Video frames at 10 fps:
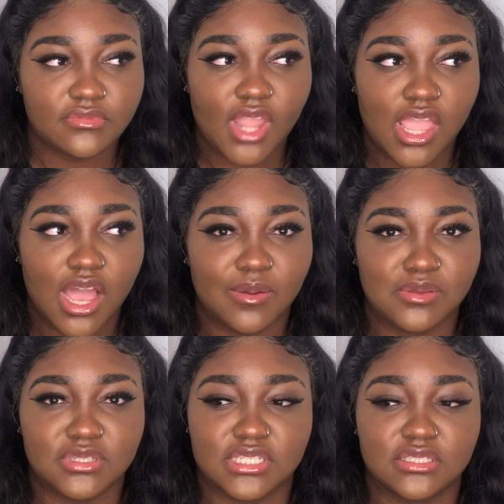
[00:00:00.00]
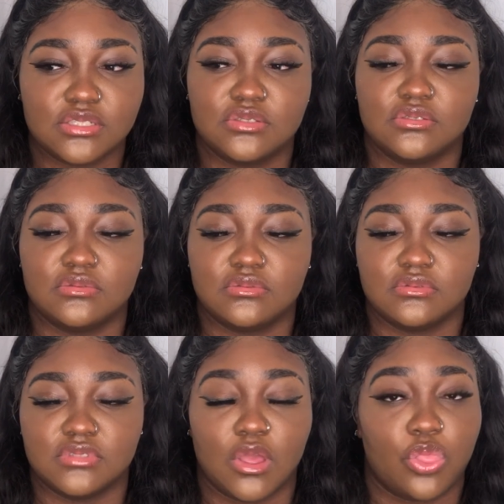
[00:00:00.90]
it was these
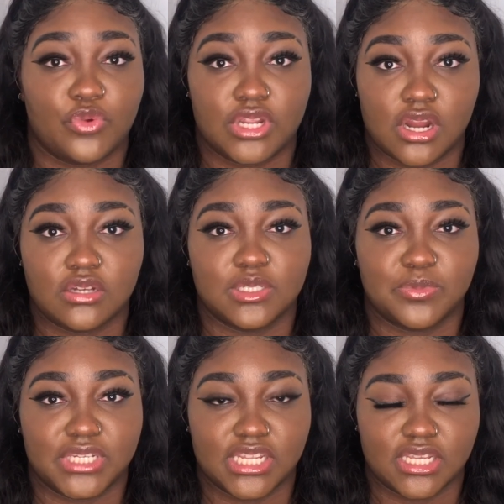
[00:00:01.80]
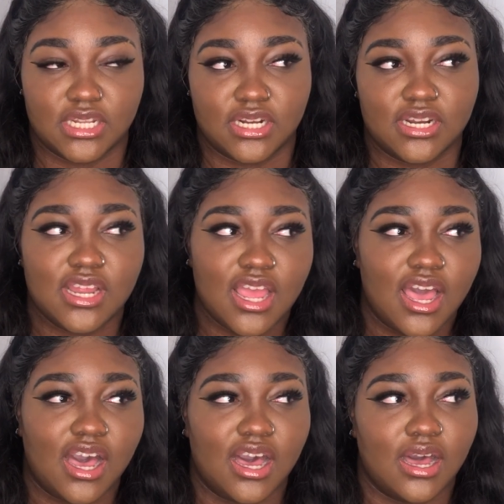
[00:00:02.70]
three girls in particular,
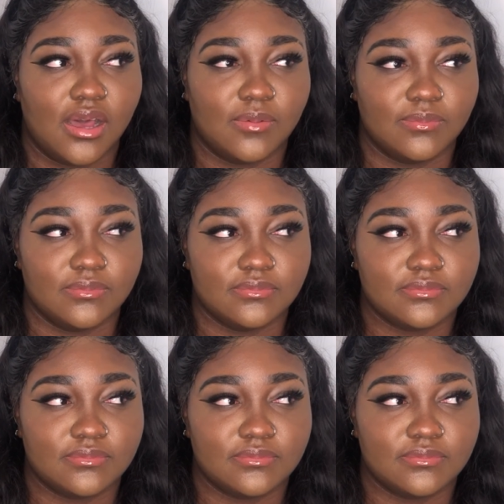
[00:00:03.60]
and